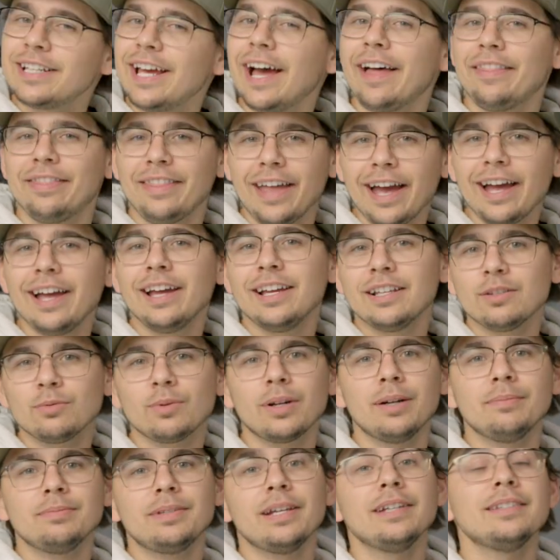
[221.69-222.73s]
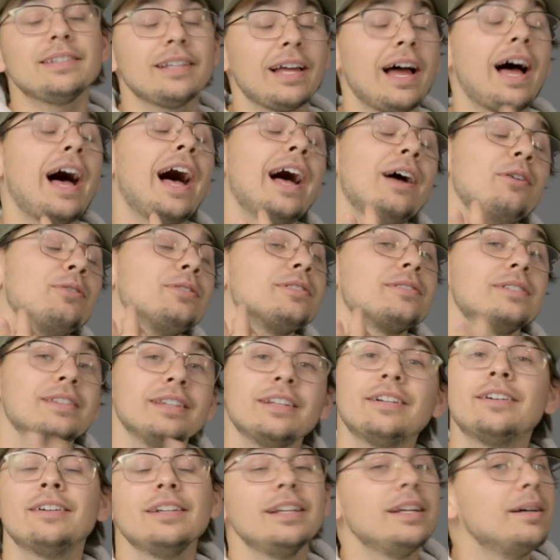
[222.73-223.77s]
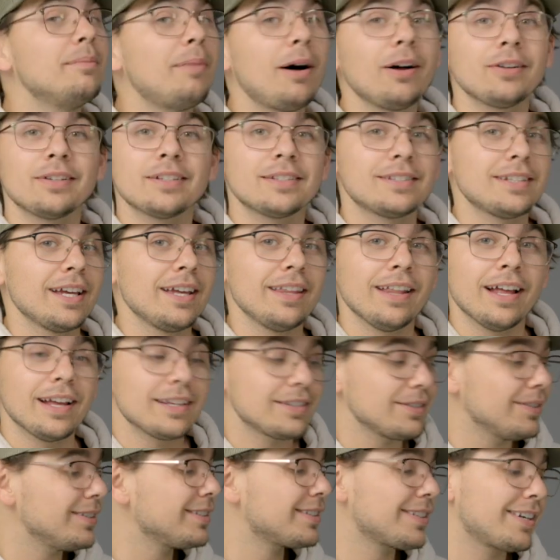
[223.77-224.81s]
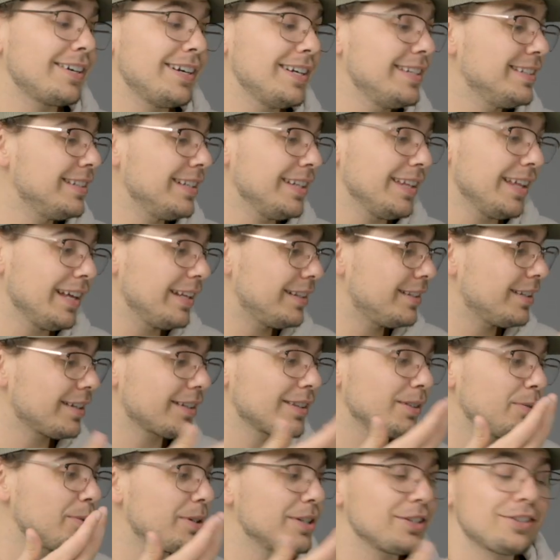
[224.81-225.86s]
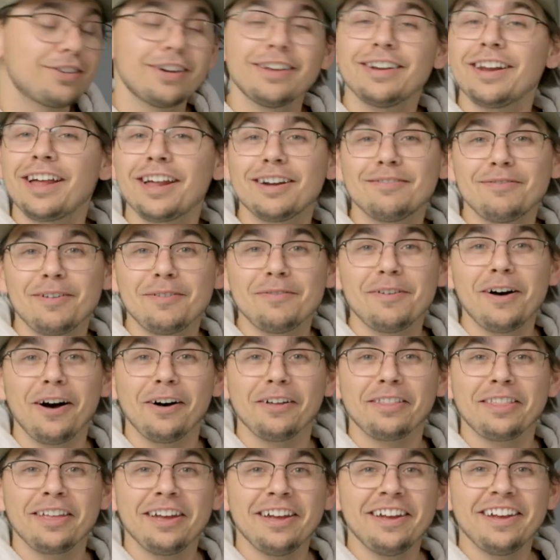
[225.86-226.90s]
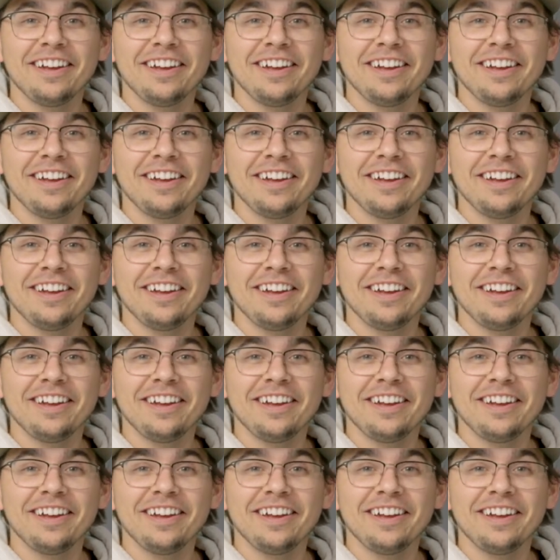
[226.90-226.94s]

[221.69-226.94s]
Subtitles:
Yeah, that is what I'm tasting. I was literally about to say that, so it's crazy. They took the words right out of my mouth.